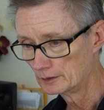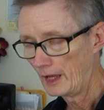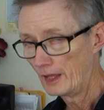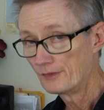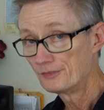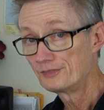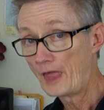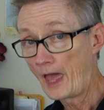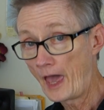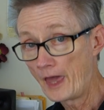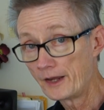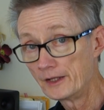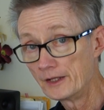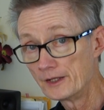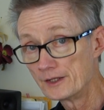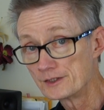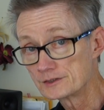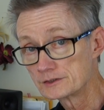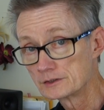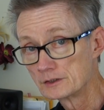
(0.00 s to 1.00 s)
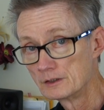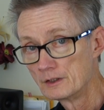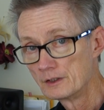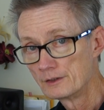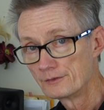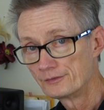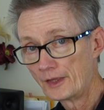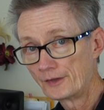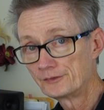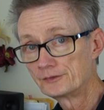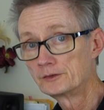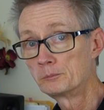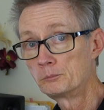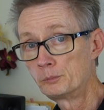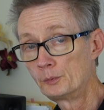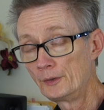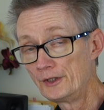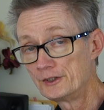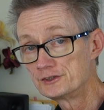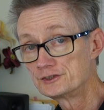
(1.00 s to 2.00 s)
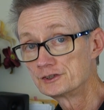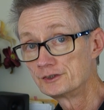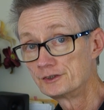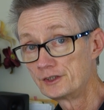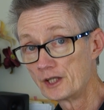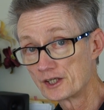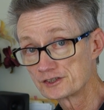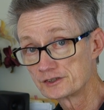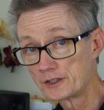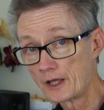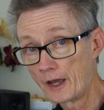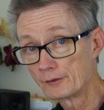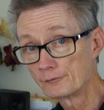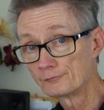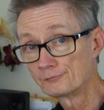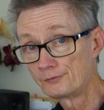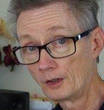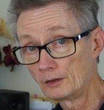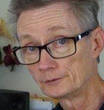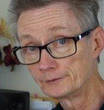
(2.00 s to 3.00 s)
and that is that the bridge does not fall